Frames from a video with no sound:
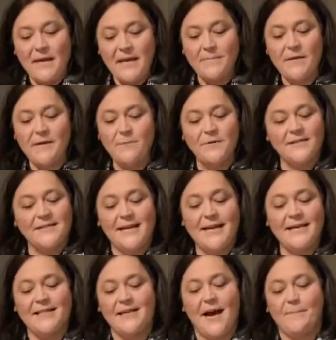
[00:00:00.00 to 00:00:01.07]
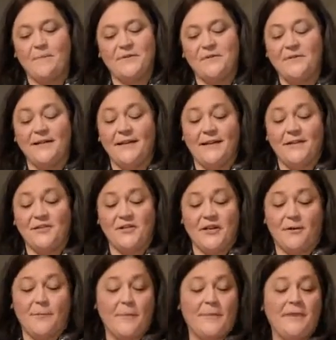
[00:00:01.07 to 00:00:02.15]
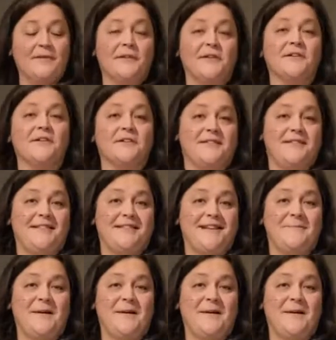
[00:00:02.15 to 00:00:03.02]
Maybe we'll take the opportunity to share what we learned